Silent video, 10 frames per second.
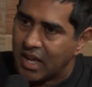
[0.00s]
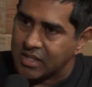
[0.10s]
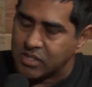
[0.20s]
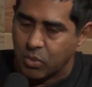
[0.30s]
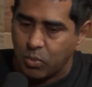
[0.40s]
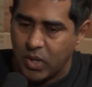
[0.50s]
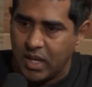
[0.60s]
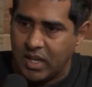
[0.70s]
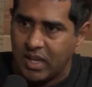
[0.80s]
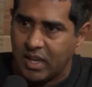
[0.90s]
So
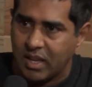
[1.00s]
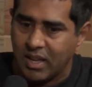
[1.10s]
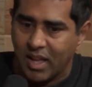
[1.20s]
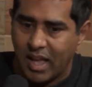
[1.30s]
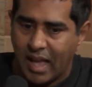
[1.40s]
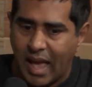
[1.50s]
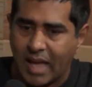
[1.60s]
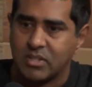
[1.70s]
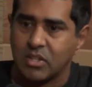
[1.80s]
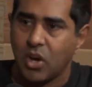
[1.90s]
we
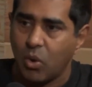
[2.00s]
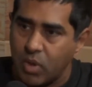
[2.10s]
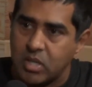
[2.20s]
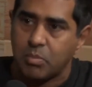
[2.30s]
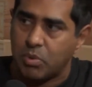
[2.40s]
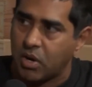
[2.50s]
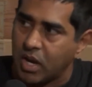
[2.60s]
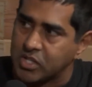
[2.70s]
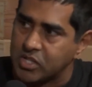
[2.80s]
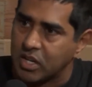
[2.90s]
had to go into
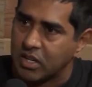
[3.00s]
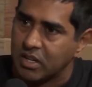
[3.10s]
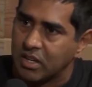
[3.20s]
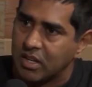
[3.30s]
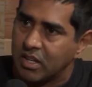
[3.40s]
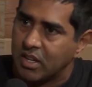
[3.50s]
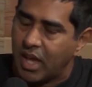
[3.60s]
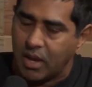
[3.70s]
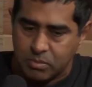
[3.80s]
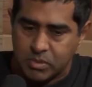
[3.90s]
production
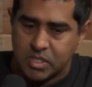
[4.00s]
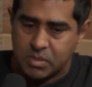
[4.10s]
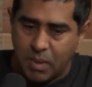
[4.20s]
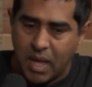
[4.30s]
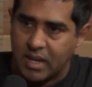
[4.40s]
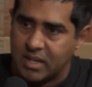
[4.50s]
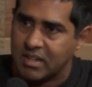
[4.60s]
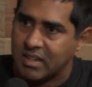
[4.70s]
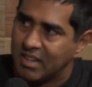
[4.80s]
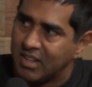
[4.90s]
and
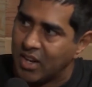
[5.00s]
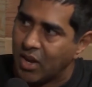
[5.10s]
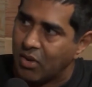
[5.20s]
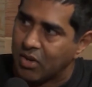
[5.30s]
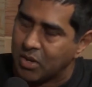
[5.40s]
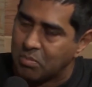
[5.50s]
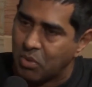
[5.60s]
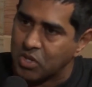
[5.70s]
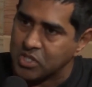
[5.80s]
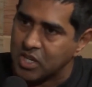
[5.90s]
spend, a good
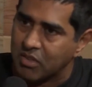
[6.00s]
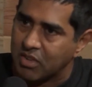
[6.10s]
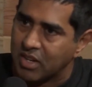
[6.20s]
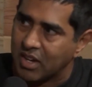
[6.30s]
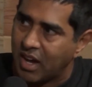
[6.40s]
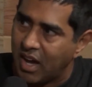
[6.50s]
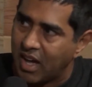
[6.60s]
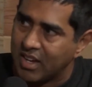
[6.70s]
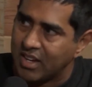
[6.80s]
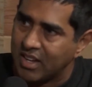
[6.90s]
portion of it
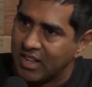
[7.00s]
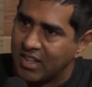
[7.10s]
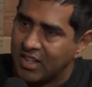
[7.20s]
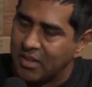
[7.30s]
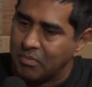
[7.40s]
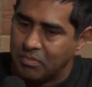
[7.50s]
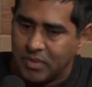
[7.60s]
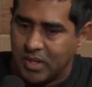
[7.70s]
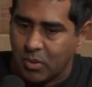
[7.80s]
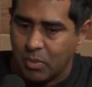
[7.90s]
on,
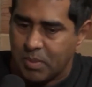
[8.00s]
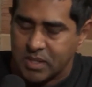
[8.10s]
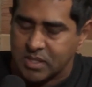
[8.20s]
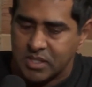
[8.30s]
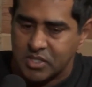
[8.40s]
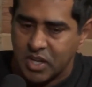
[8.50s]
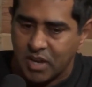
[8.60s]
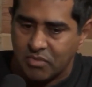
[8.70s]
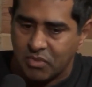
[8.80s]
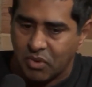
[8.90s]
we basically
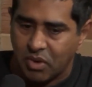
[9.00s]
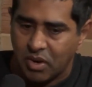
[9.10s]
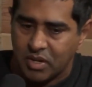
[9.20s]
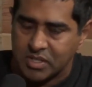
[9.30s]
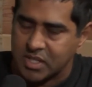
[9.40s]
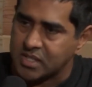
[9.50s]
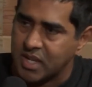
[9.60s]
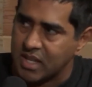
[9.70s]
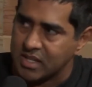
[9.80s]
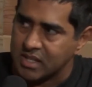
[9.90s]
shot for 6
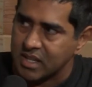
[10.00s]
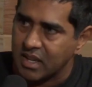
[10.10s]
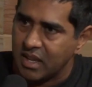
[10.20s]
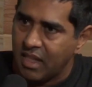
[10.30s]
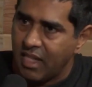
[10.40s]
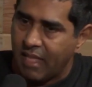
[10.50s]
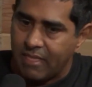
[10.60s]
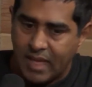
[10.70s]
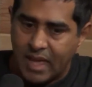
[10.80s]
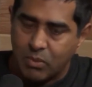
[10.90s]
days
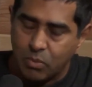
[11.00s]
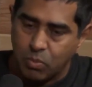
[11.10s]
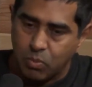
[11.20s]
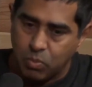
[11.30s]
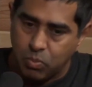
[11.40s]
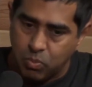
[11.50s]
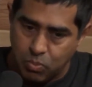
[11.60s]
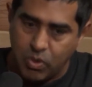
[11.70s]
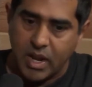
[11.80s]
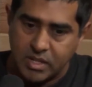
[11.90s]
and then
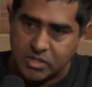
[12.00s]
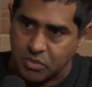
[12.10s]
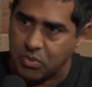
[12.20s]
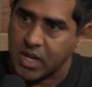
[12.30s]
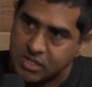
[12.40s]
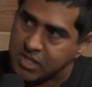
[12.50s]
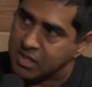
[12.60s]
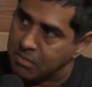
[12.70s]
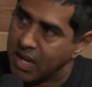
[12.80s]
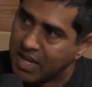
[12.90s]
raised the rest of
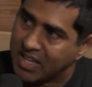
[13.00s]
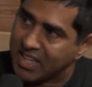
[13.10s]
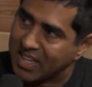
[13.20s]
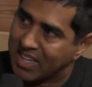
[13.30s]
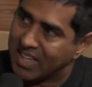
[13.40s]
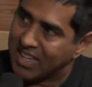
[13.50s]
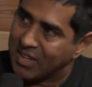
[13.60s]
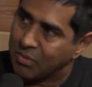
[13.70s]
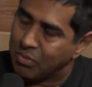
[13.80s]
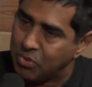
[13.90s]
the money
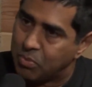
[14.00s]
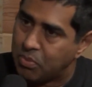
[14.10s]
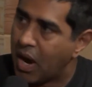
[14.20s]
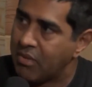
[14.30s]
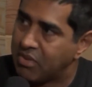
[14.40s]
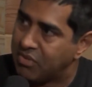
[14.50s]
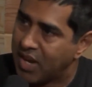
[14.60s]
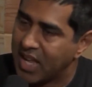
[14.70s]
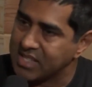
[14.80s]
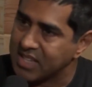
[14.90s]
through private financing.